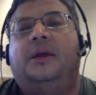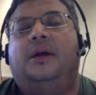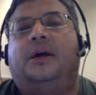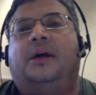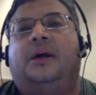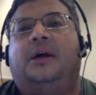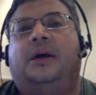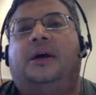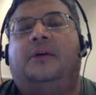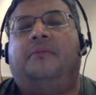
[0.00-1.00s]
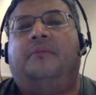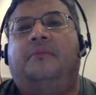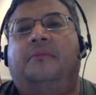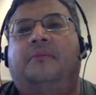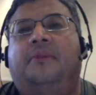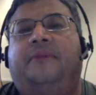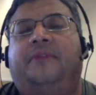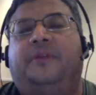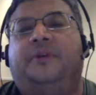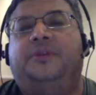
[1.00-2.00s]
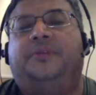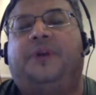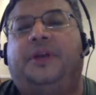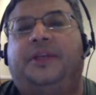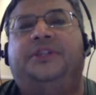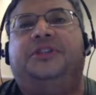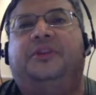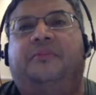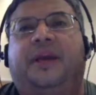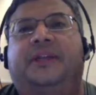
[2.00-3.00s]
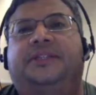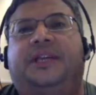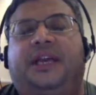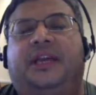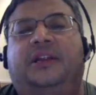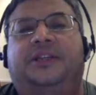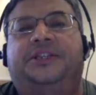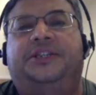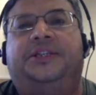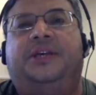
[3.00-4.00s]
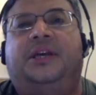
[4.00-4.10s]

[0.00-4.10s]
But for the most part, these are the basic English